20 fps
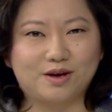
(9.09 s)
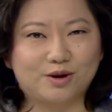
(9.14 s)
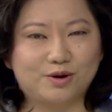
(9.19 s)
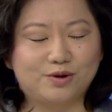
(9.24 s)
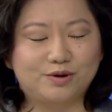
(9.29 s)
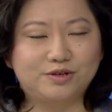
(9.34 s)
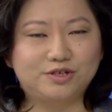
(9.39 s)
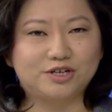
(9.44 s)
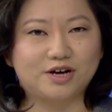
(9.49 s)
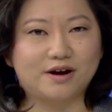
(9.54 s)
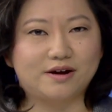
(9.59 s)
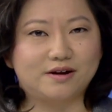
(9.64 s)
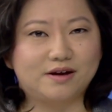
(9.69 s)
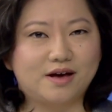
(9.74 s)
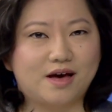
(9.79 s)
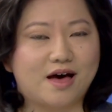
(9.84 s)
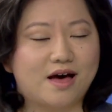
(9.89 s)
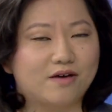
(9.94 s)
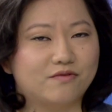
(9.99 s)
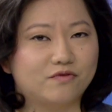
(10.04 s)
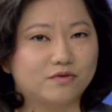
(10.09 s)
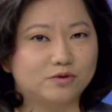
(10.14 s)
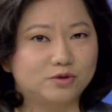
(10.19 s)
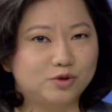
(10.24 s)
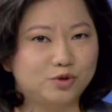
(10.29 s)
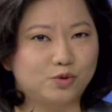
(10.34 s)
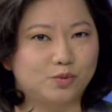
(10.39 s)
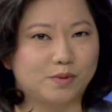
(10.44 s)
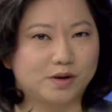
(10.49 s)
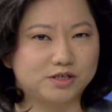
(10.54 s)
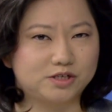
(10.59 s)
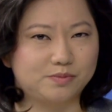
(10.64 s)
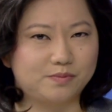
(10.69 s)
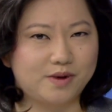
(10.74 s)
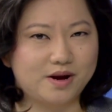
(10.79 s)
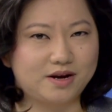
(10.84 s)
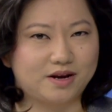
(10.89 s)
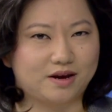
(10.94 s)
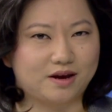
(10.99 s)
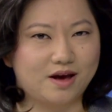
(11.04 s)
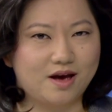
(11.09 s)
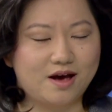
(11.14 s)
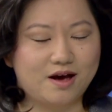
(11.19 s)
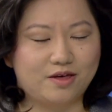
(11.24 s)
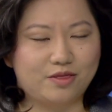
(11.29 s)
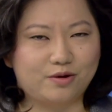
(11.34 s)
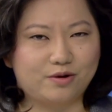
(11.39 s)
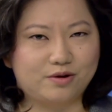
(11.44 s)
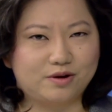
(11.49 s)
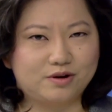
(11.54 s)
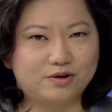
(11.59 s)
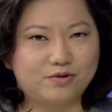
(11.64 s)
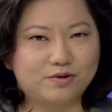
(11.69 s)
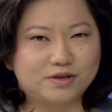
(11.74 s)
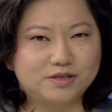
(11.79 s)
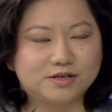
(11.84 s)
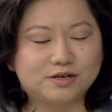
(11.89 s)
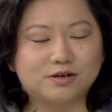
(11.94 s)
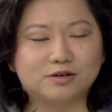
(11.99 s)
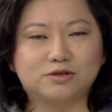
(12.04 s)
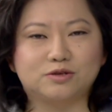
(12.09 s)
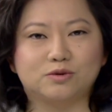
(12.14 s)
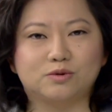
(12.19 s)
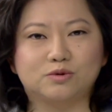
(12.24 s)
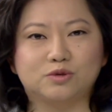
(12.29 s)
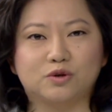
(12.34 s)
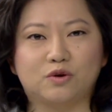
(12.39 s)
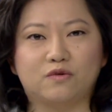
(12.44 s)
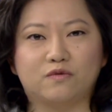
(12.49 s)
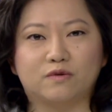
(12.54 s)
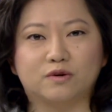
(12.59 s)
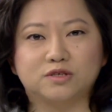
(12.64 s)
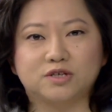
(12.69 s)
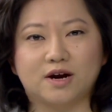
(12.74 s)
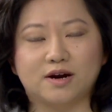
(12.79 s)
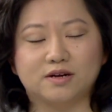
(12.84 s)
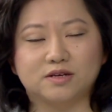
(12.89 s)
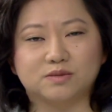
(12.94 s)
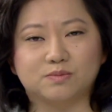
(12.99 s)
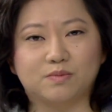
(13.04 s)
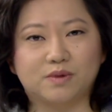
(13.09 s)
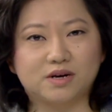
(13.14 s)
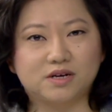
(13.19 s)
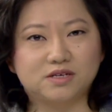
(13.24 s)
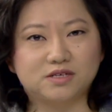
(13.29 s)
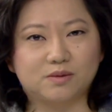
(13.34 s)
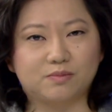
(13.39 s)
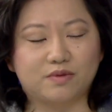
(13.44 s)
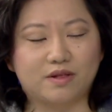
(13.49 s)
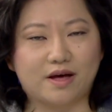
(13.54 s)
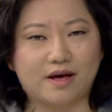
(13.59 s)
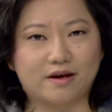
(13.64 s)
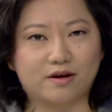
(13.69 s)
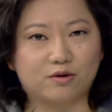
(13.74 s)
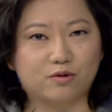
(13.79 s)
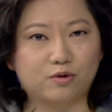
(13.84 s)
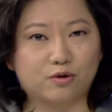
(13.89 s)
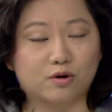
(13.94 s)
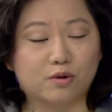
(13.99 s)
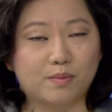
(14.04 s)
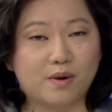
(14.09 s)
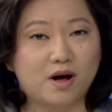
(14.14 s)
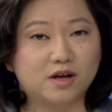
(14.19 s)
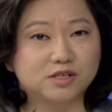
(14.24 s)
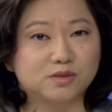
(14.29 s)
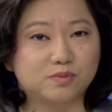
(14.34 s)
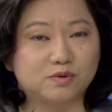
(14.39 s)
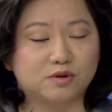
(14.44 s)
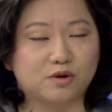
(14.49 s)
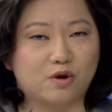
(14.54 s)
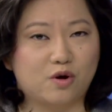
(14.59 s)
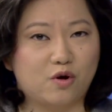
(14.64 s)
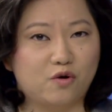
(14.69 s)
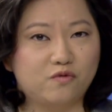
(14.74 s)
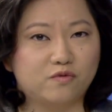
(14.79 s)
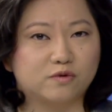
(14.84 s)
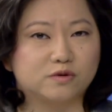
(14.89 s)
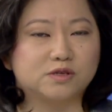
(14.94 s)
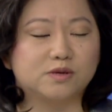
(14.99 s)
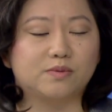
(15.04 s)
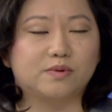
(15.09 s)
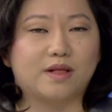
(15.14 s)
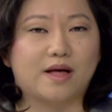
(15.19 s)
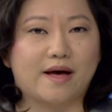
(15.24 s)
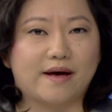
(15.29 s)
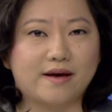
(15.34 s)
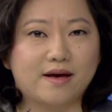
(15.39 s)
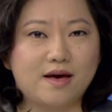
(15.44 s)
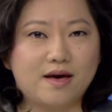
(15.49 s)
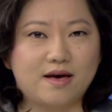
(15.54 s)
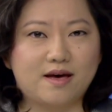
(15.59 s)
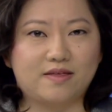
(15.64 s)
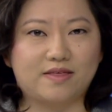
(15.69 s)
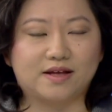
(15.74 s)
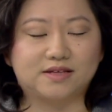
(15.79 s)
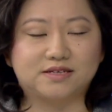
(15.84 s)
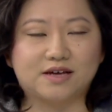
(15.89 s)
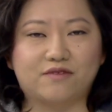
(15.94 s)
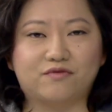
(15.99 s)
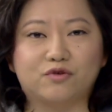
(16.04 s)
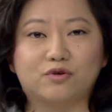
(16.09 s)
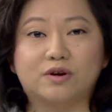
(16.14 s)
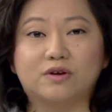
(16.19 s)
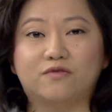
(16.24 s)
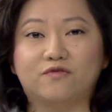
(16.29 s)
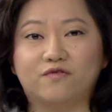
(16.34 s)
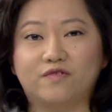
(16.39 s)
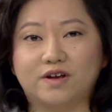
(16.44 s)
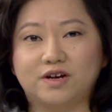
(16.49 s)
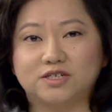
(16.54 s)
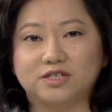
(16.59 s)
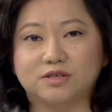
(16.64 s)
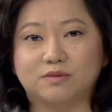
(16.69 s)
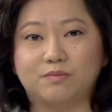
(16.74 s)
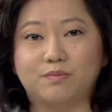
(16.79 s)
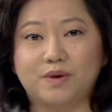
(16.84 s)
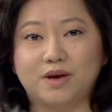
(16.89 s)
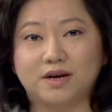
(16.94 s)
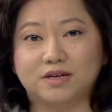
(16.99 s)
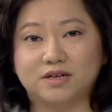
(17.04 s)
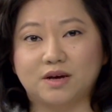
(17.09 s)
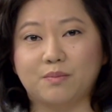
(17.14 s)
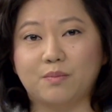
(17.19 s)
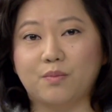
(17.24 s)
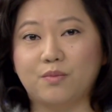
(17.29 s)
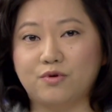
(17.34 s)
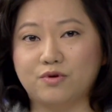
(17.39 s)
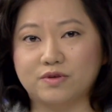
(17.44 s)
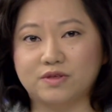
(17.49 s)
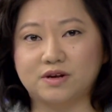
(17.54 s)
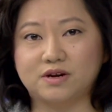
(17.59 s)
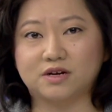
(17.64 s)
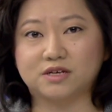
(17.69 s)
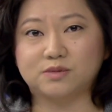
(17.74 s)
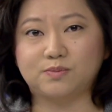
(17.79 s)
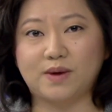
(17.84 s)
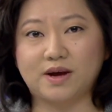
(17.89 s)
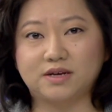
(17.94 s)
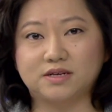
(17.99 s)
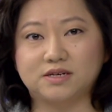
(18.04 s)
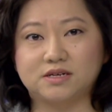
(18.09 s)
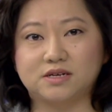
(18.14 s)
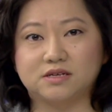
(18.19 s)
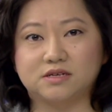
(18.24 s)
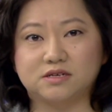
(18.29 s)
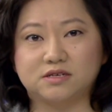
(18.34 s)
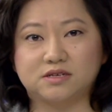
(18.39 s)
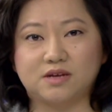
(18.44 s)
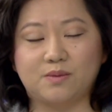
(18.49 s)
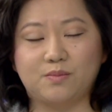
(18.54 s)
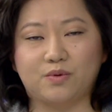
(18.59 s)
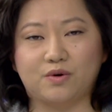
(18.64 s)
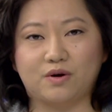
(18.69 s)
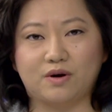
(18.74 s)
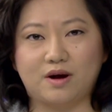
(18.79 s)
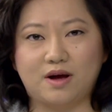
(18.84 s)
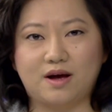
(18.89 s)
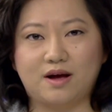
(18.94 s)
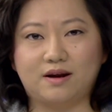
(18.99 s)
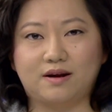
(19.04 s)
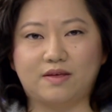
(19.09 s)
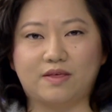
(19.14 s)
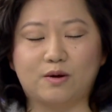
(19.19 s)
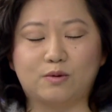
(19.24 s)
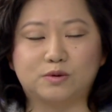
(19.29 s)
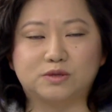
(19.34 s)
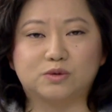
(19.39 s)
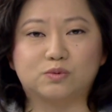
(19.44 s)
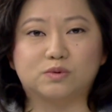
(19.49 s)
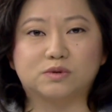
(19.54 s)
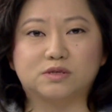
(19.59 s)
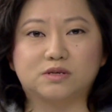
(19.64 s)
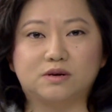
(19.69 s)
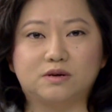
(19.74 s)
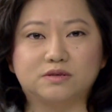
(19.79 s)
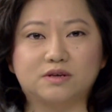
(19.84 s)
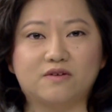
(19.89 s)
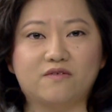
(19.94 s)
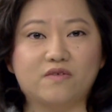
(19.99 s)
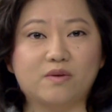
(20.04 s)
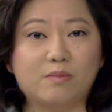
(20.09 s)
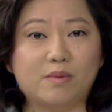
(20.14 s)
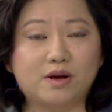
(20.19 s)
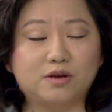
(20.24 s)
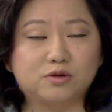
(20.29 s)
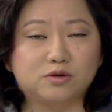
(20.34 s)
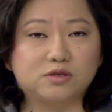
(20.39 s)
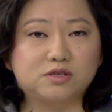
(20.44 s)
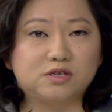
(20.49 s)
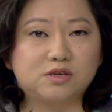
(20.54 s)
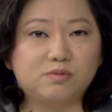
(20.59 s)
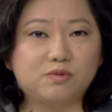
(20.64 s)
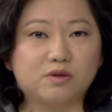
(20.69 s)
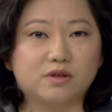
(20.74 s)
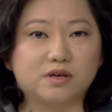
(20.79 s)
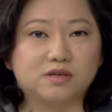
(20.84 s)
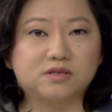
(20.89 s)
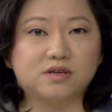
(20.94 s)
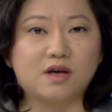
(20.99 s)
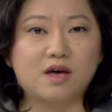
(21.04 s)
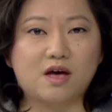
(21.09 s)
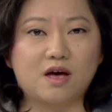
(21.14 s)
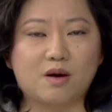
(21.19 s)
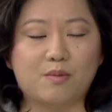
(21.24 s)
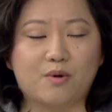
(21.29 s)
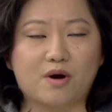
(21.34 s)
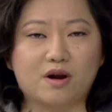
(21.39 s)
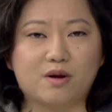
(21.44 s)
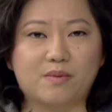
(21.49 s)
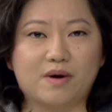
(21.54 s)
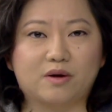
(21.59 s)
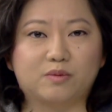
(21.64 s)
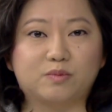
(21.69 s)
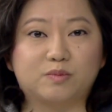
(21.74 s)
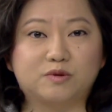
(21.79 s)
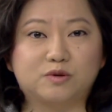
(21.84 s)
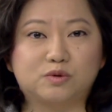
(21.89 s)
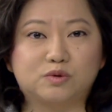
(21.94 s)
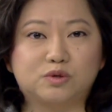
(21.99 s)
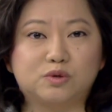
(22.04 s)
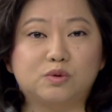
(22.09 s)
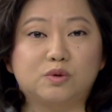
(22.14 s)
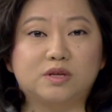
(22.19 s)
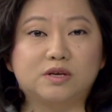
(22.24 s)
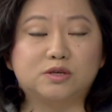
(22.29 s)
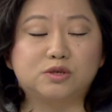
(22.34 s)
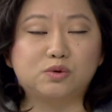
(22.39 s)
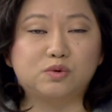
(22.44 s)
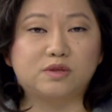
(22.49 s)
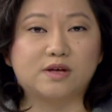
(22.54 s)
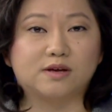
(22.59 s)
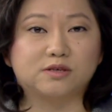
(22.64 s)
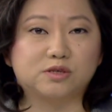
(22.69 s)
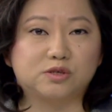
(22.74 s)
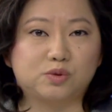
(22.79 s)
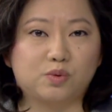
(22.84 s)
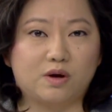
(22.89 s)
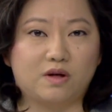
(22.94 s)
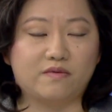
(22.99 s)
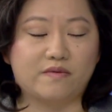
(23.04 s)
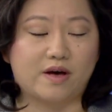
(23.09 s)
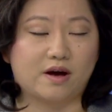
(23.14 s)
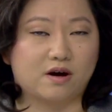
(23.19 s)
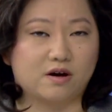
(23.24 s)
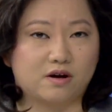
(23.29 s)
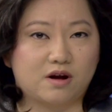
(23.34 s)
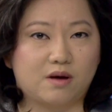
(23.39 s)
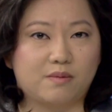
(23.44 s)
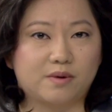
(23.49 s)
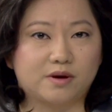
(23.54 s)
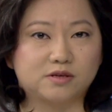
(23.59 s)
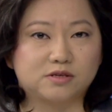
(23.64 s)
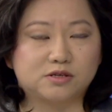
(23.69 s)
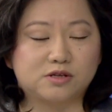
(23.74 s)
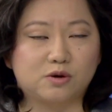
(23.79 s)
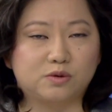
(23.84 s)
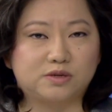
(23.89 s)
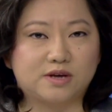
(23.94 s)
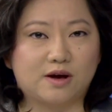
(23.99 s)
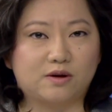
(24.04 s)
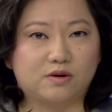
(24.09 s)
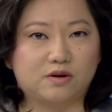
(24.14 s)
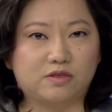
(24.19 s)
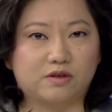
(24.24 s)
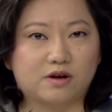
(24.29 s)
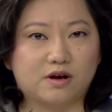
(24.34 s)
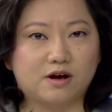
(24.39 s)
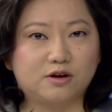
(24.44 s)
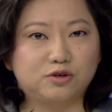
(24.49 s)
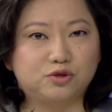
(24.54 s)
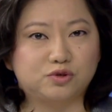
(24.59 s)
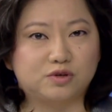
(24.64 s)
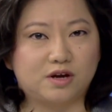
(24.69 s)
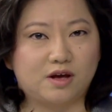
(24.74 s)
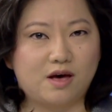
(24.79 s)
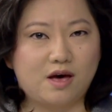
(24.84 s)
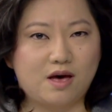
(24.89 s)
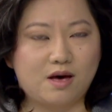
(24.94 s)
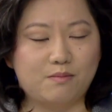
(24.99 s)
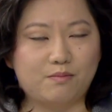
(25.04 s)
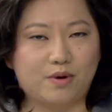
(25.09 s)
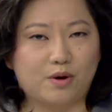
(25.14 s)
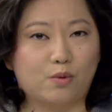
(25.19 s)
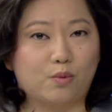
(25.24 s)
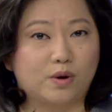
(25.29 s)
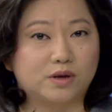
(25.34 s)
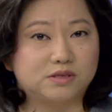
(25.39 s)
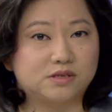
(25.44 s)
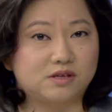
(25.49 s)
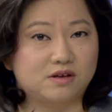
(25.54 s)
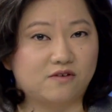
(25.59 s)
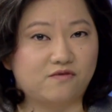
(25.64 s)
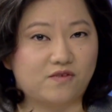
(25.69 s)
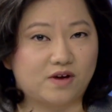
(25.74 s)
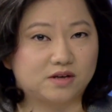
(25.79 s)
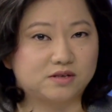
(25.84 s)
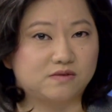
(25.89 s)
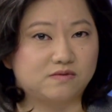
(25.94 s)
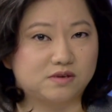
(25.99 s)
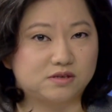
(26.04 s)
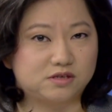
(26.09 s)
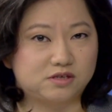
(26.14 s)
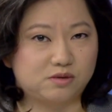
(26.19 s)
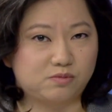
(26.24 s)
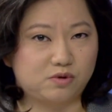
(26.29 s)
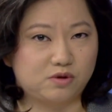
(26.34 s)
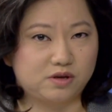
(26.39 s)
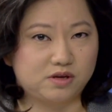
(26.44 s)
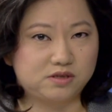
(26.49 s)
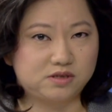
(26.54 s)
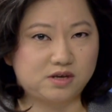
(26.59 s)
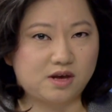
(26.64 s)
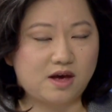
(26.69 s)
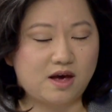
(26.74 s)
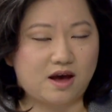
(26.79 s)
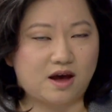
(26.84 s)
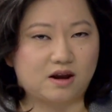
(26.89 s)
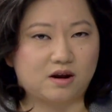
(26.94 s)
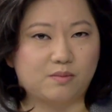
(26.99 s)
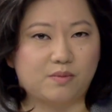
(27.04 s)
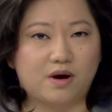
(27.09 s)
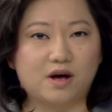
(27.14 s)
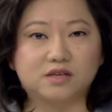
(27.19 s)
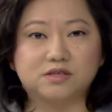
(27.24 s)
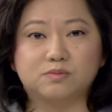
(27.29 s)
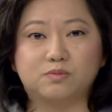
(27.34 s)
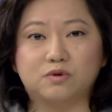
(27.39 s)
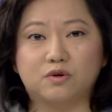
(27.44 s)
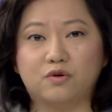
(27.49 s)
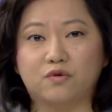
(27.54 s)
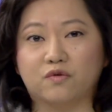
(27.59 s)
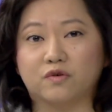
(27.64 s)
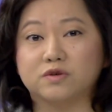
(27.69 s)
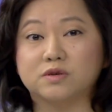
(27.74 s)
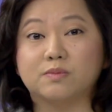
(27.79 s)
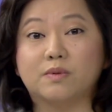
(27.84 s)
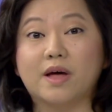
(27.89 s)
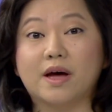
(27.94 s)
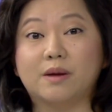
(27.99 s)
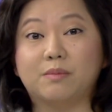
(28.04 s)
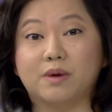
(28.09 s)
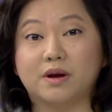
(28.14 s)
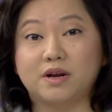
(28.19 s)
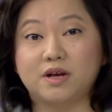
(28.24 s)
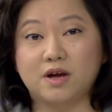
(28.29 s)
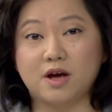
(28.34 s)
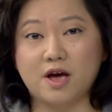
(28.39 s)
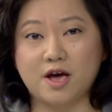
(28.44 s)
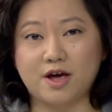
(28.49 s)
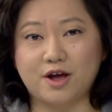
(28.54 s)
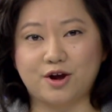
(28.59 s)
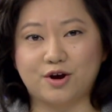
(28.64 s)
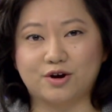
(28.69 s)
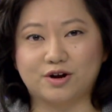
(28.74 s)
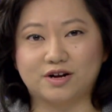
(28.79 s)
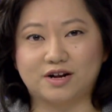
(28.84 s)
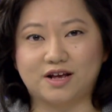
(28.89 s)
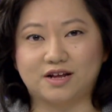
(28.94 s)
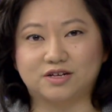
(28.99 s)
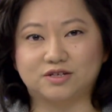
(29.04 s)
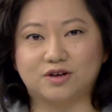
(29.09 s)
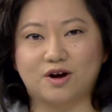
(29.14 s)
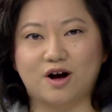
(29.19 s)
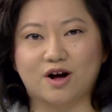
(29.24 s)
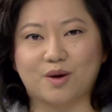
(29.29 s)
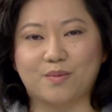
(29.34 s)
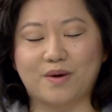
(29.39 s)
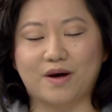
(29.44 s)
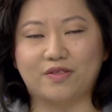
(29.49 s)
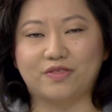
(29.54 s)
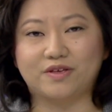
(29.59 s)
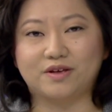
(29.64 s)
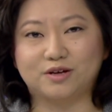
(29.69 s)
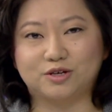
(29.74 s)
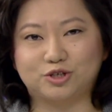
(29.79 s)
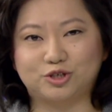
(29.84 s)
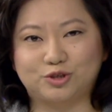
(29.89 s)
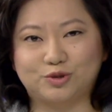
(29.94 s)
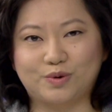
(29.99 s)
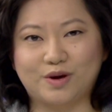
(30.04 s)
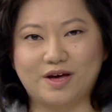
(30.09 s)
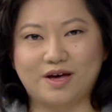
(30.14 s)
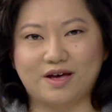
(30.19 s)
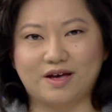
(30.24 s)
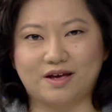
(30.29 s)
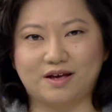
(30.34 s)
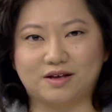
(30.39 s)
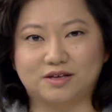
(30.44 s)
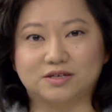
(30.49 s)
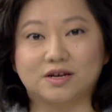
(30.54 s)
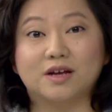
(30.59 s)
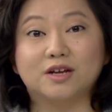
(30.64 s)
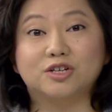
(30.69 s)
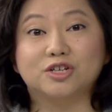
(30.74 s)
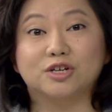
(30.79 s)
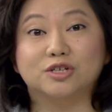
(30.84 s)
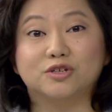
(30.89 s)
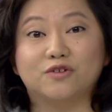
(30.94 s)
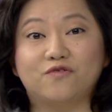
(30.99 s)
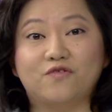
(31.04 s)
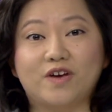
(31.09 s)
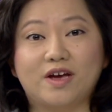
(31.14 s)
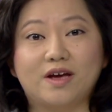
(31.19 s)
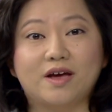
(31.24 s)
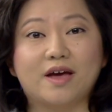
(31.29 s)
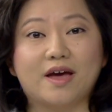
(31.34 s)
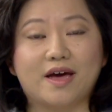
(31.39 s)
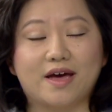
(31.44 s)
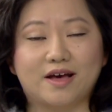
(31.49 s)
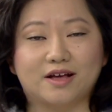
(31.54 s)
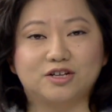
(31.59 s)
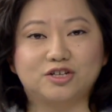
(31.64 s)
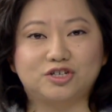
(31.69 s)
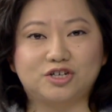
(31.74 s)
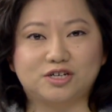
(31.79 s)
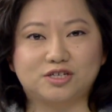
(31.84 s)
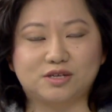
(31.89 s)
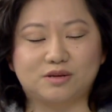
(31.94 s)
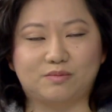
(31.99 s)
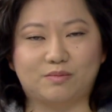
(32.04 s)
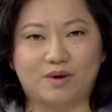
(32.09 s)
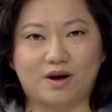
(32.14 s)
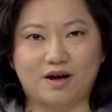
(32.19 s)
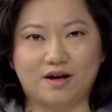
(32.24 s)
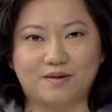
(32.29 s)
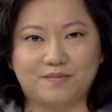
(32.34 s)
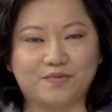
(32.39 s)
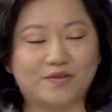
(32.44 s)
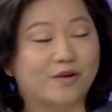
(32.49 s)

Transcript: Could China have too much money? There are increasing concerns over China's money supply or a possible oversupply. That's after inflation picked up more than expected in December. Now, that was a result of a major stimulus brought about due to the 2012 economic slowdown in the country. But what's the effect of the stimulus and a possible oversupply in money? Here today to talk about the issue is Chen Zhifei and Jason Ma.